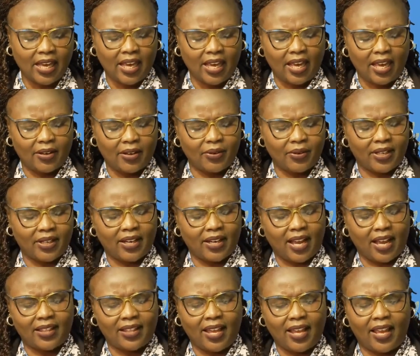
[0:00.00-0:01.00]
EDWIN,
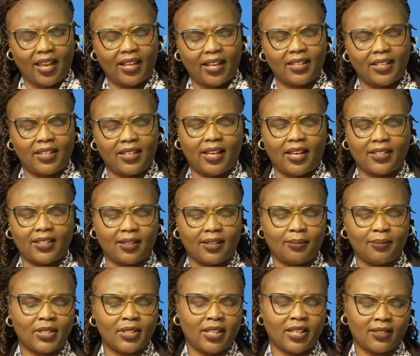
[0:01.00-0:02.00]
are there any
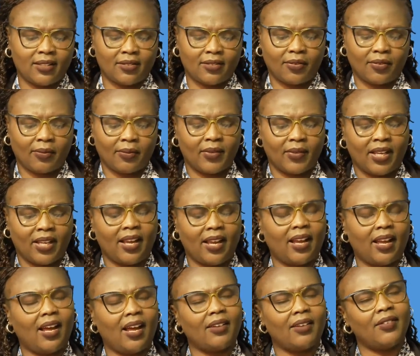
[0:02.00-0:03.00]
exemptions from the
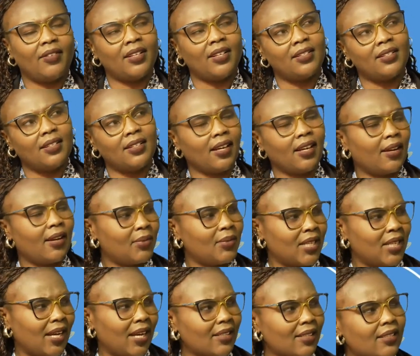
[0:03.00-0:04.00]
advanced income
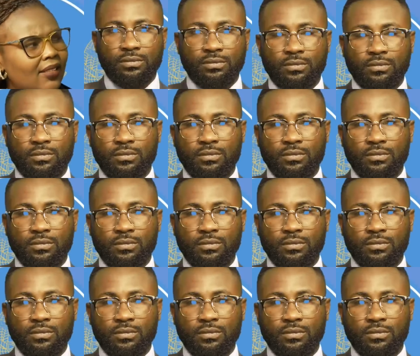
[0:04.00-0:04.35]
tax?